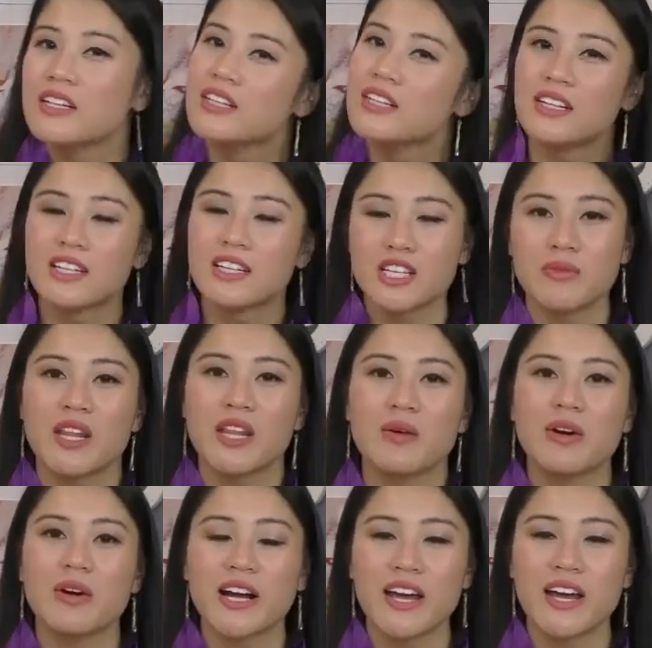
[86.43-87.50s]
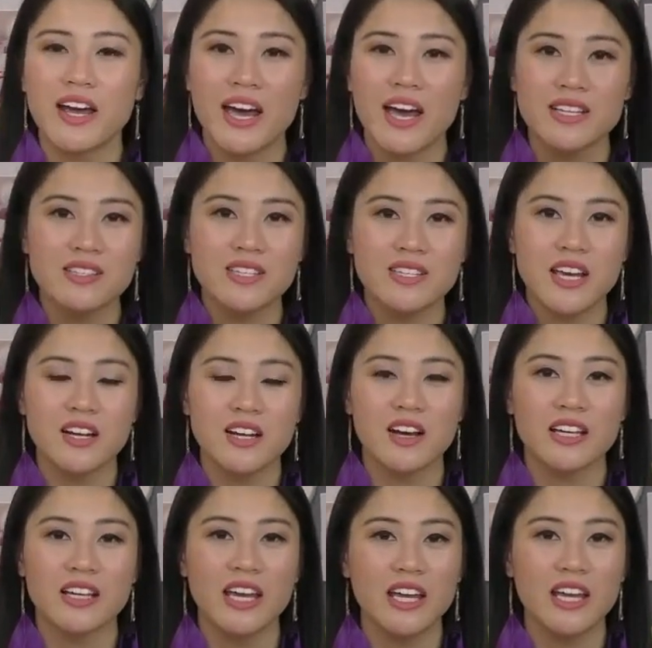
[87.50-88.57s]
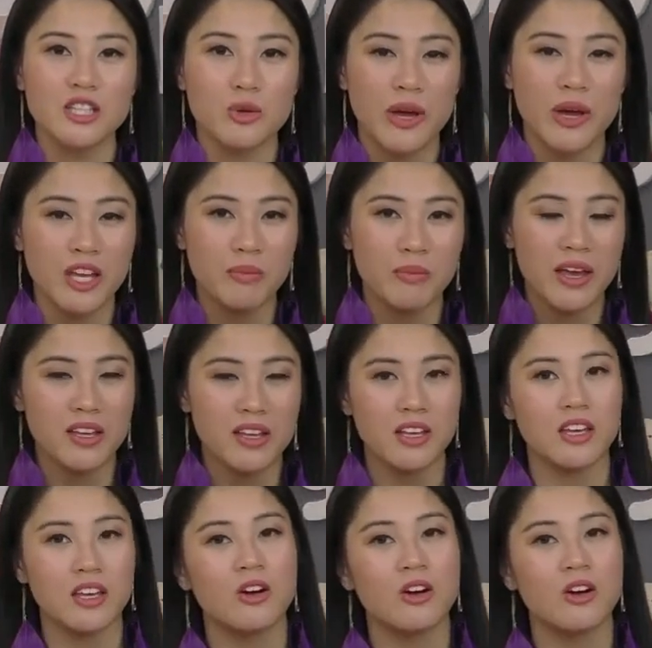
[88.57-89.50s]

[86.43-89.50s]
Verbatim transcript: some of them are kind of hesitant on getting into Weki Meki,